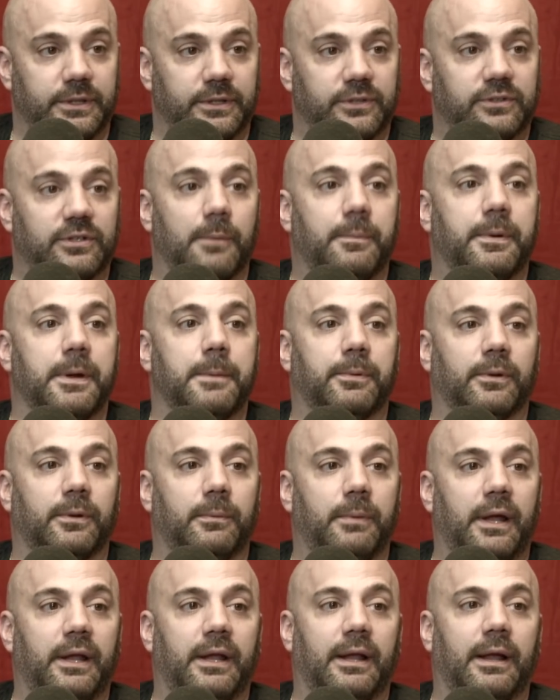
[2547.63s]
Some people
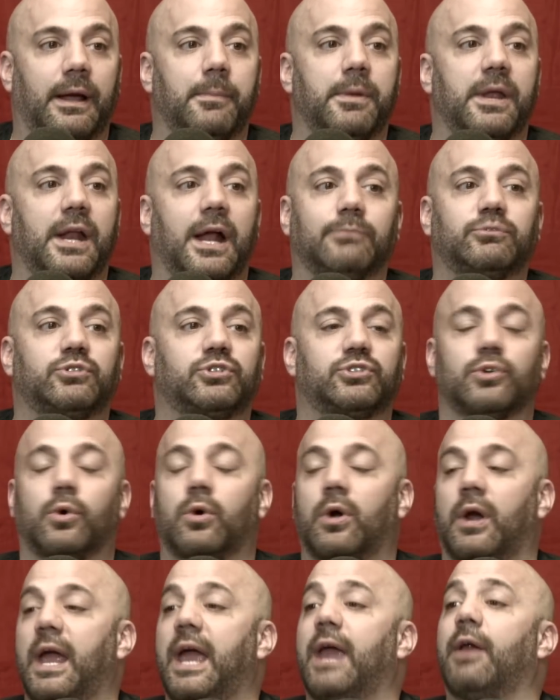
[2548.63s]
are, I mean, I'm
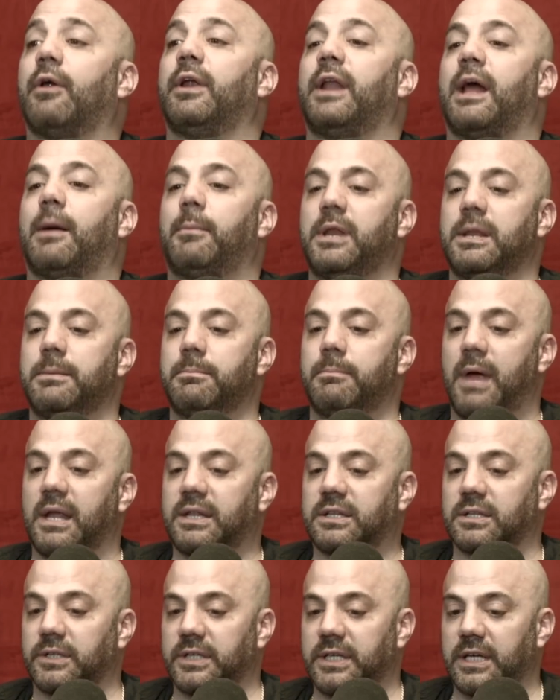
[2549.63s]
sure, Aaron, how many
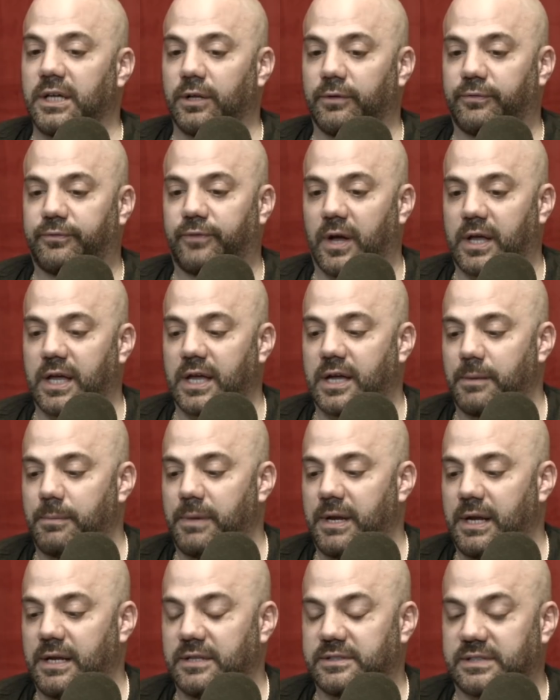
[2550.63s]
mentally ill fucking
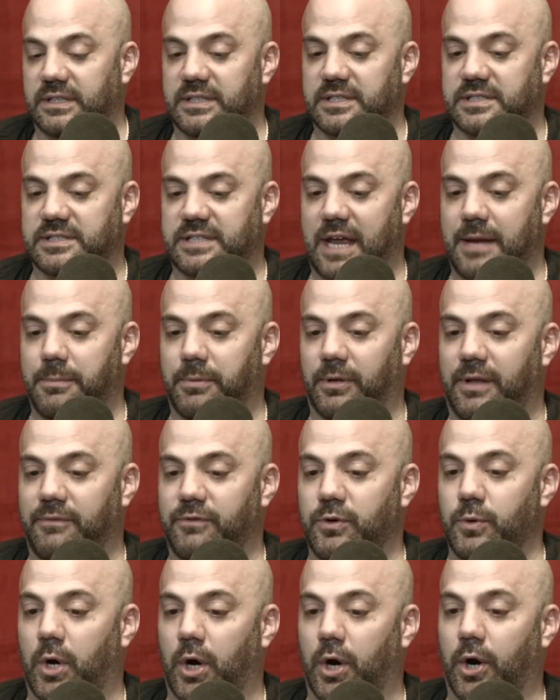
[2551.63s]
comedians at this table have
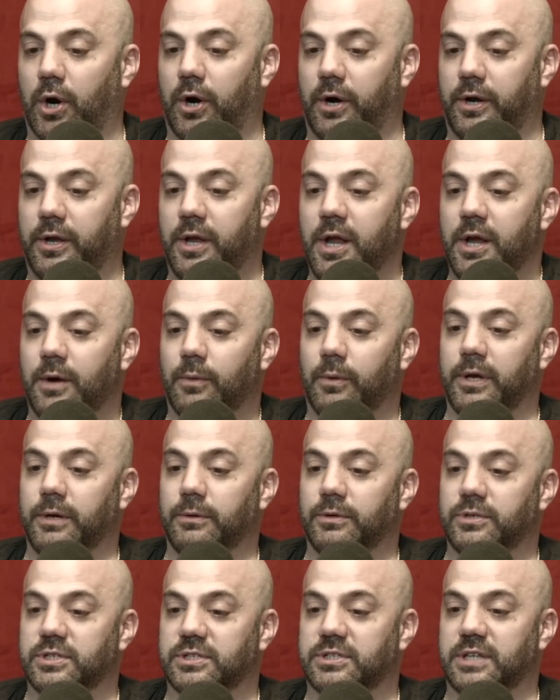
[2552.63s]
you heard where you
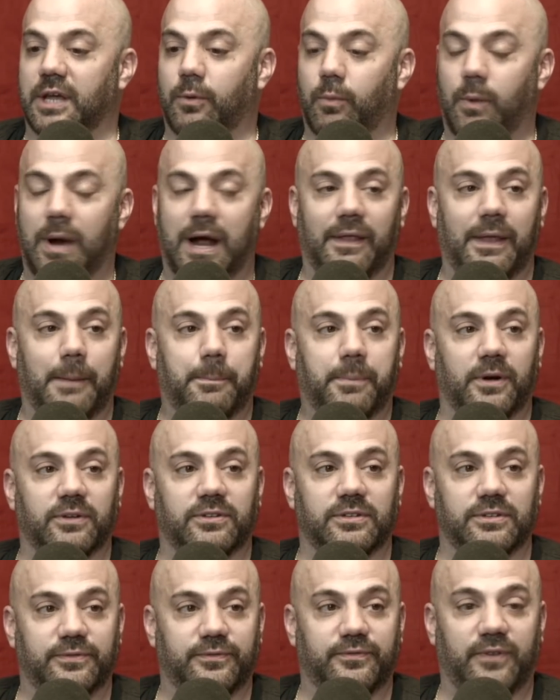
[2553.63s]
were just like, wow, that
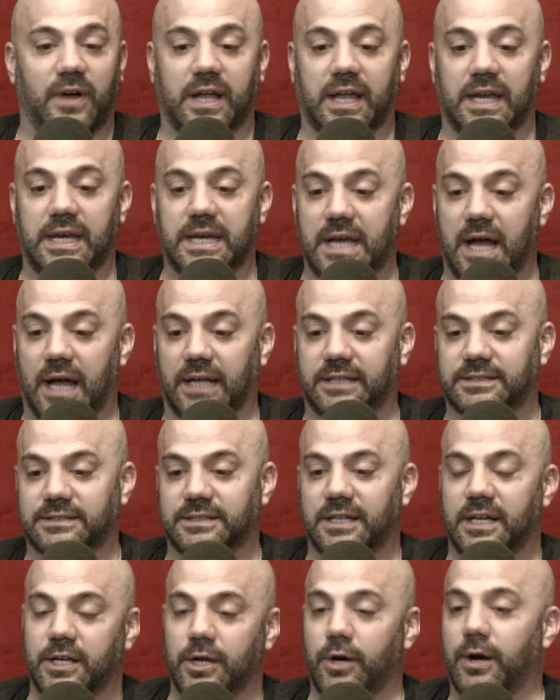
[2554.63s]
person's fucking nuts?
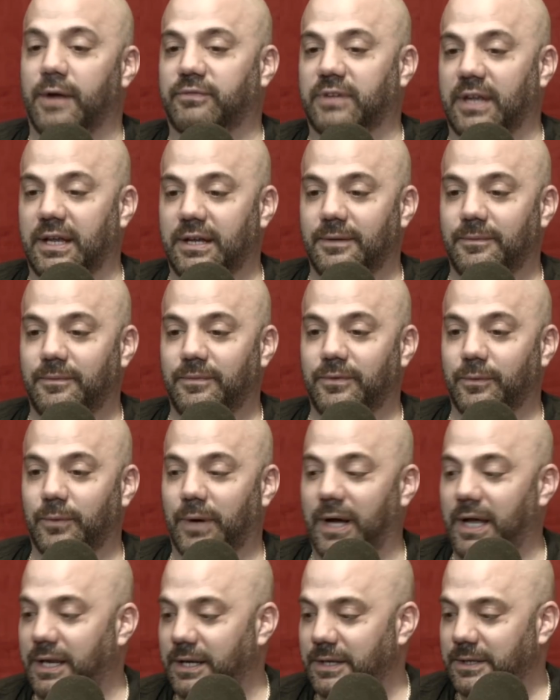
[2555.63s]
You don't have to,
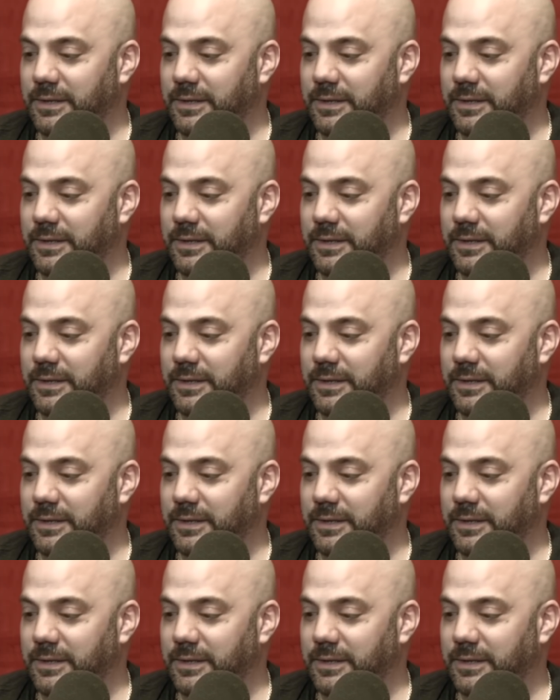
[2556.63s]
what?